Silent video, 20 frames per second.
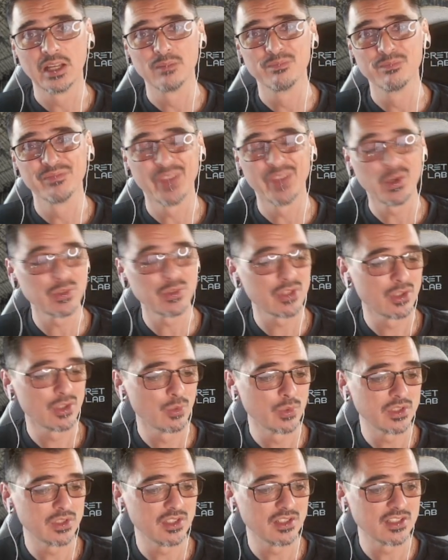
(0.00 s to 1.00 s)
Also,
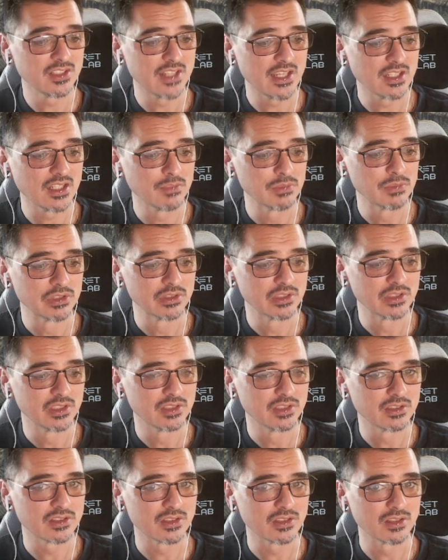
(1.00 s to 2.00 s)
we did attack him
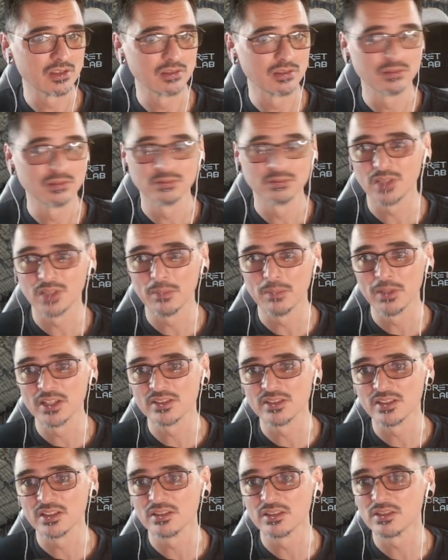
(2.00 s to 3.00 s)
earlier, so that
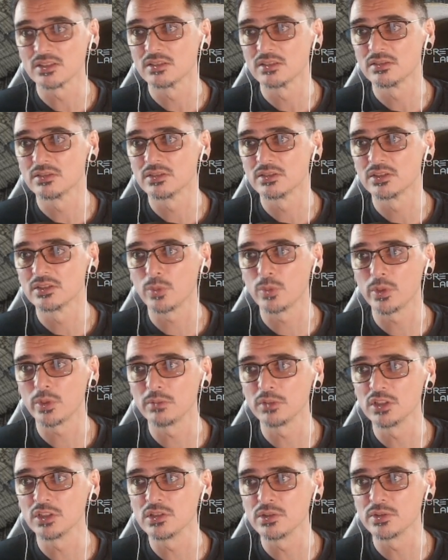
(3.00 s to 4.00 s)
makes sense. So what
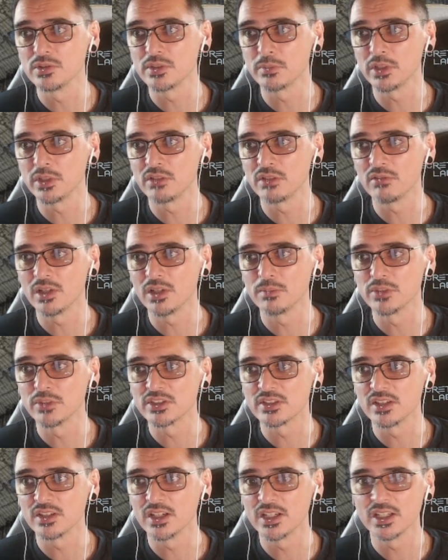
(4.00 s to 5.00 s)
I'm going to do is I'm going to grab
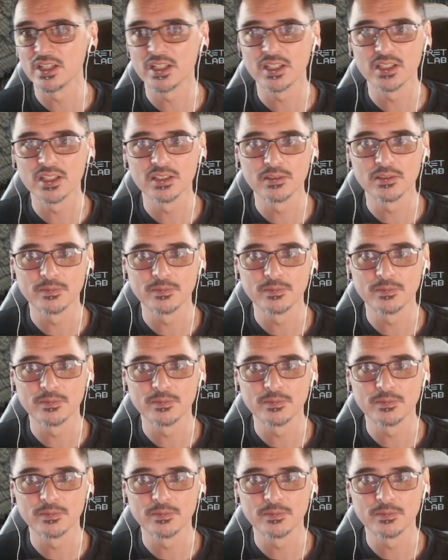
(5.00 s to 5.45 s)
this guy,